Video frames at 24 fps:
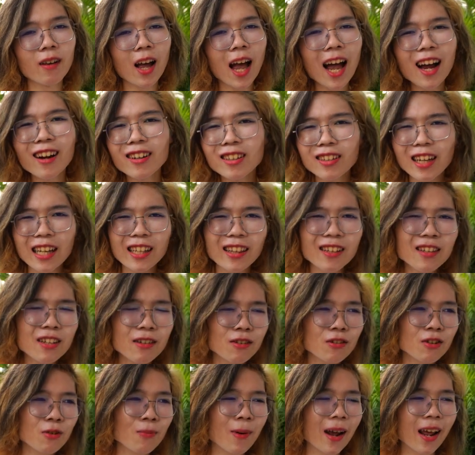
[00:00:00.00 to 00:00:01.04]
I don't know, I think
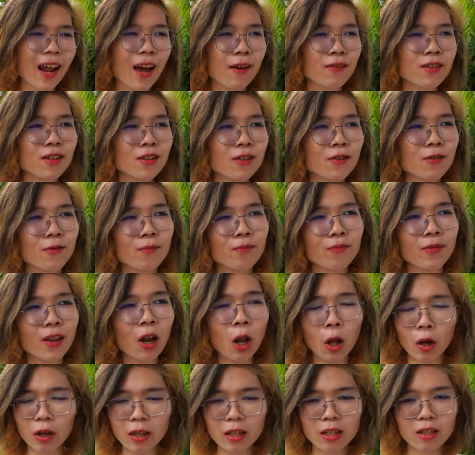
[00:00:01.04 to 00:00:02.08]
you might have to
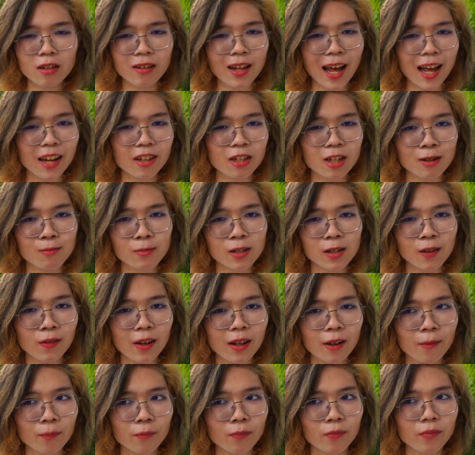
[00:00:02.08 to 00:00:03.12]
look into that in terms of
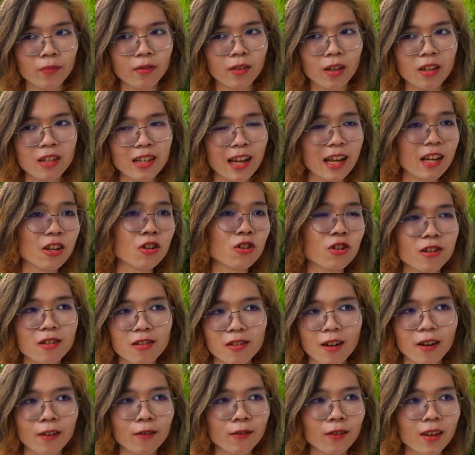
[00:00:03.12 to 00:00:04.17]
like the
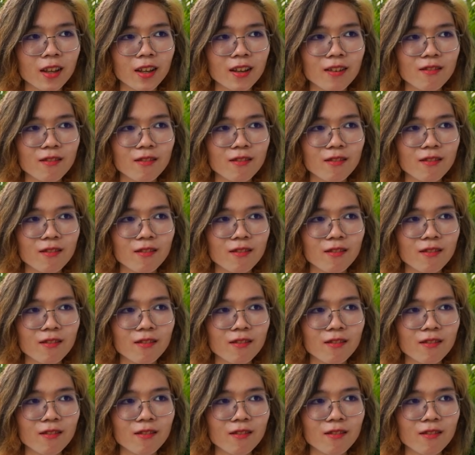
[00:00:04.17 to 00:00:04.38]
dangers of